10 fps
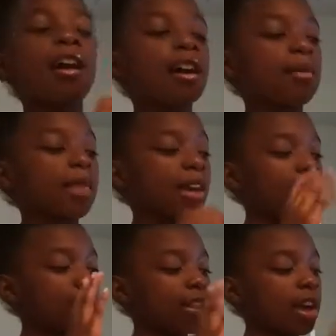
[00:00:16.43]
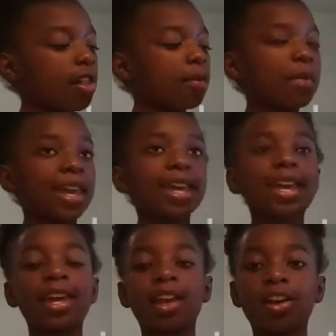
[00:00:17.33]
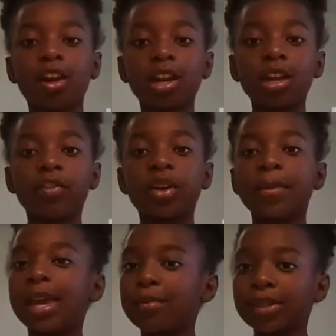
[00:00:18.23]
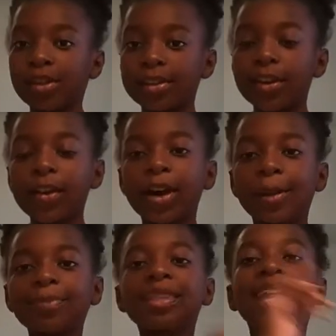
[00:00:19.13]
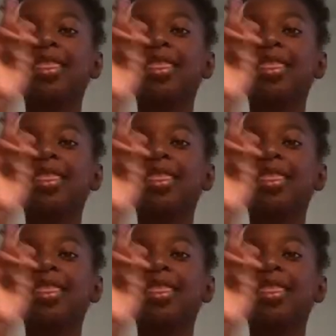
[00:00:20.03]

I got it in the color pink, and I got it from Amazon.com.